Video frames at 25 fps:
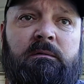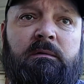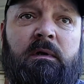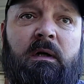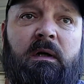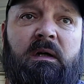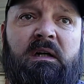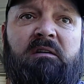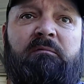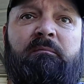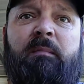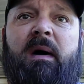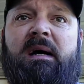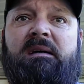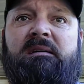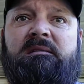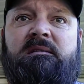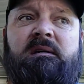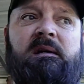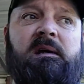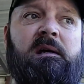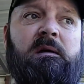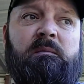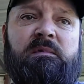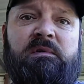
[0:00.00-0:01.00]
enough baits
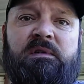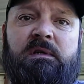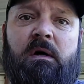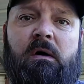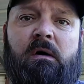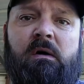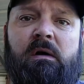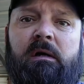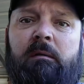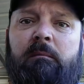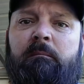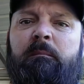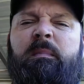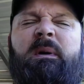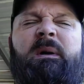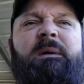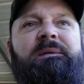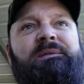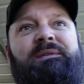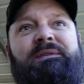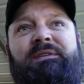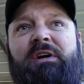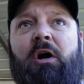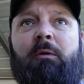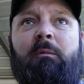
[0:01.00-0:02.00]
to get them started, plus
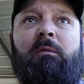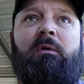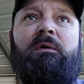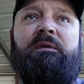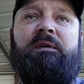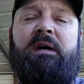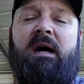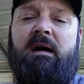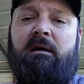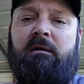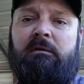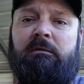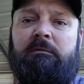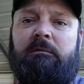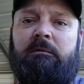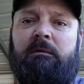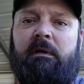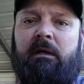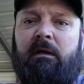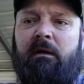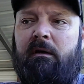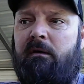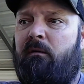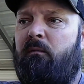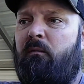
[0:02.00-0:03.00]
their terminal tackle,
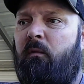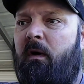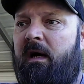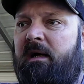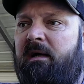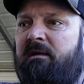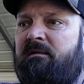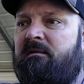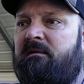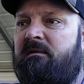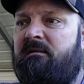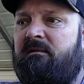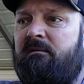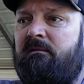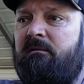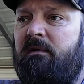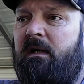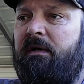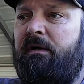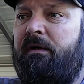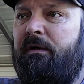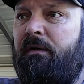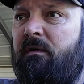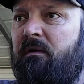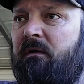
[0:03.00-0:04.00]
like their weights
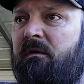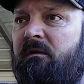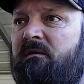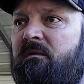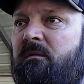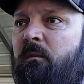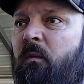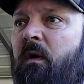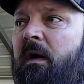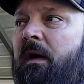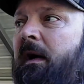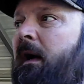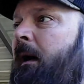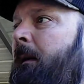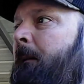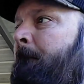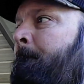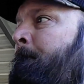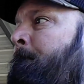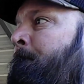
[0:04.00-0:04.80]
and hooks and whatnot.